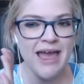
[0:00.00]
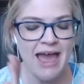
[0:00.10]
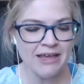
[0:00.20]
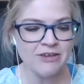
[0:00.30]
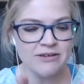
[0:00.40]

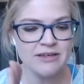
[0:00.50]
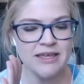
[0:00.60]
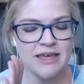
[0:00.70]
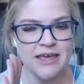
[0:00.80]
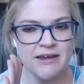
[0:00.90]

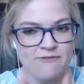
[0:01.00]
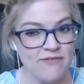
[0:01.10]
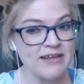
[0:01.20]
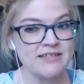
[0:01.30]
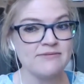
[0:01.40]
accurately and
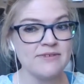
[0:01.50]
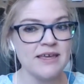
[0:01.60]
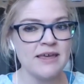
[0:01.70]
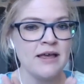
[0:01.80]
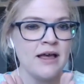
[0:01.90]

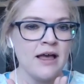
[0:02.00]
effectively